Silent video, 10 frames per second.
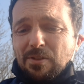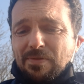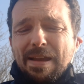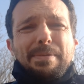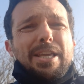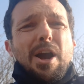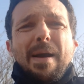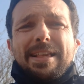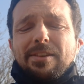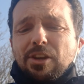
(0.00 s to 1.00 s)
There we go,
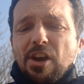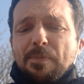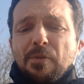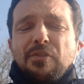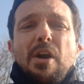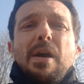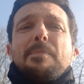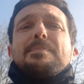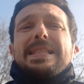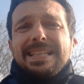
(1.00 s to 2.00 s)
excellent curveball throw.
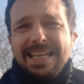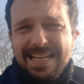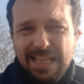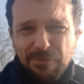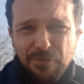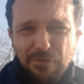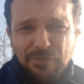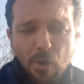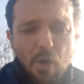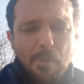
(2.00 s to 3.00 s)
Admittedly in a different
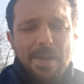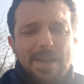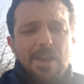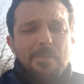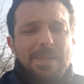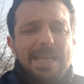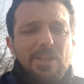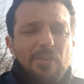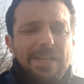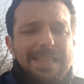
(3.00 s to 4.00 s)
form, but
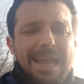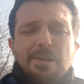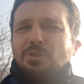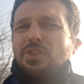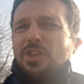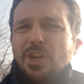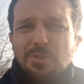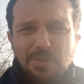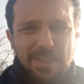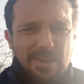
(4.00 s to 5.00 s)
these are the cloud
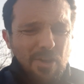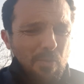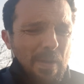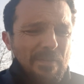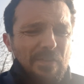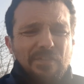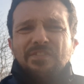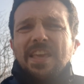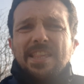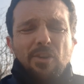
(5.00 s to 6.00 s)
dudes with
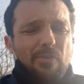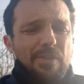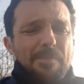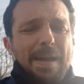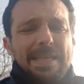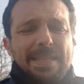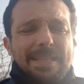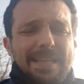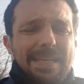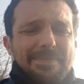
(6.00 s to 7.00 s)
feet on them,
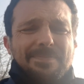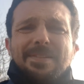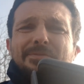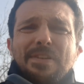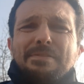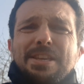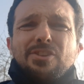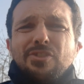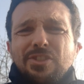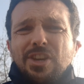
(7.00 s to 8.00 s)
basically. Very
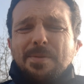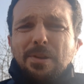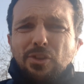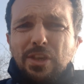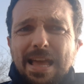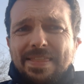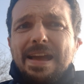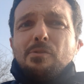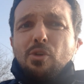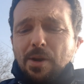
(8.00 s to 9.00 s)
good terminology there.
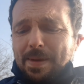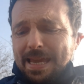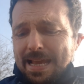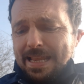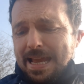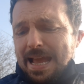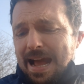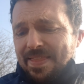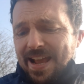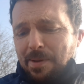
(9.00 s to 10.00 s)
They're all coming in,
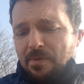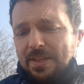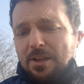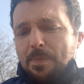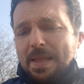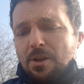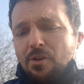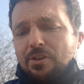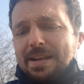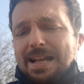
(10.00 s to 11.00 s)
and they're giving us a little bit
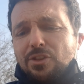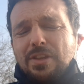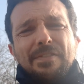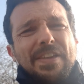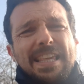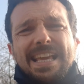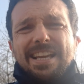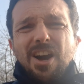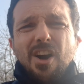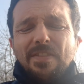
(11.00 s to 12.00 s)
longer. And actually, I think it's
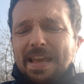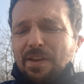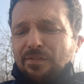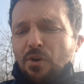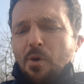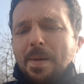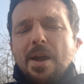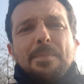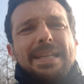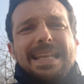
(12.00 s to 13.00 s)
incarnate form,
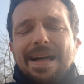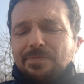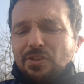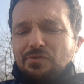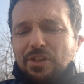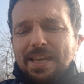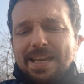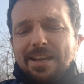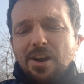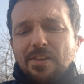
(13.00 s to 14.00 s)
but Landorus
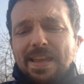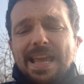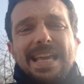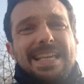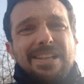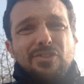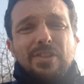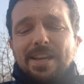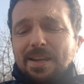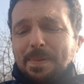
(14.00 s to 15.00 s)
incarnate is
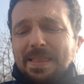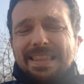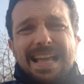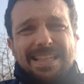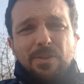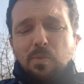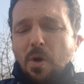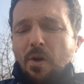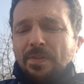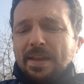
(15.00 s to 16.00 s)
actually going to be the last
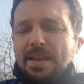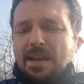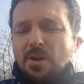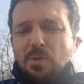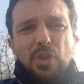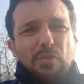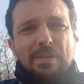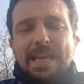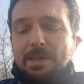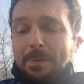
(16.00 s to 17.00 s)
one which is
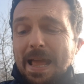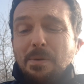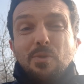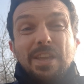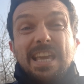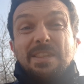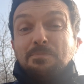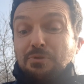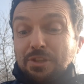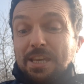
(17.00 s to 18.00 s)
released. But that one is
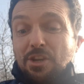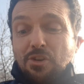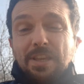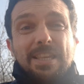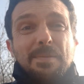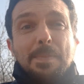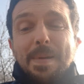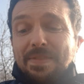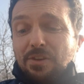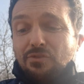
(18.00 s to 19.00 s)
pretty good. It's going to be
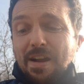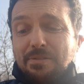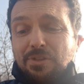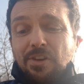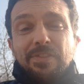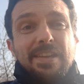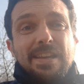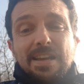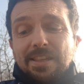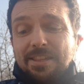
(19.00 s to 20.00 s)
better than Groudon.
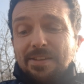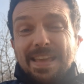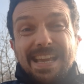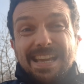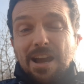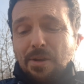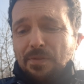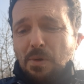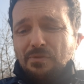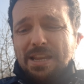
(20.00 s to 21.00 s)
So there you go. If
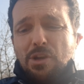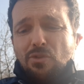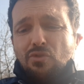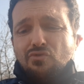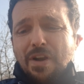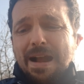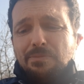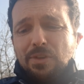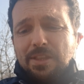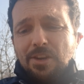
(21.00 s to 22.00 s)
you want a really good
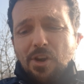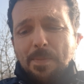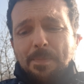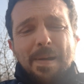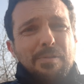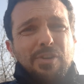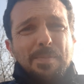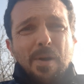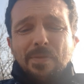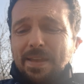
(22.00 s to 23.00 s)
ground type
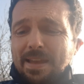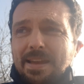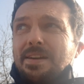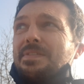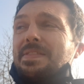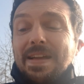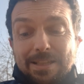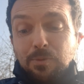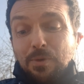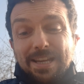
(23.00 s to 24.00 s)
Pokemon, then
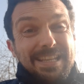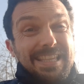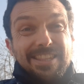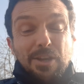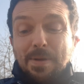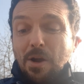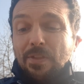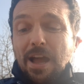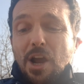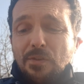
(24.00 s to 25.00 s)
that's going to need to do it
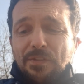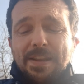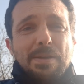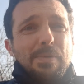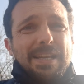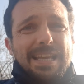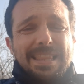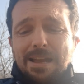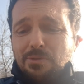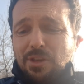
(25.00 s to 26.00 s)
on. Hopefully, we're going to get
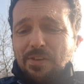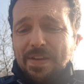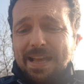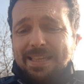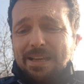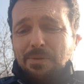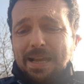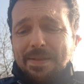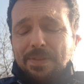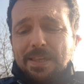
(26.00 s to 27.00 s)
loads of XL
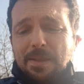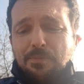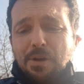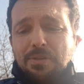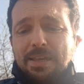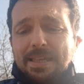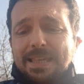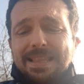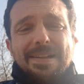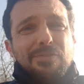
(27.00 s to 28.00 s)
candies in the process.
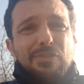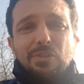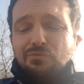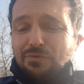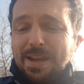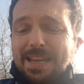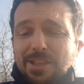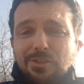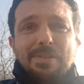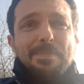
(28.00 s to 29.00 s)
This Landrus is really
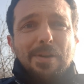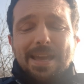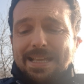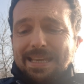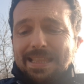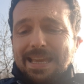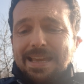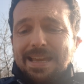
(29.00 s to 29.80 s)
doing my head in.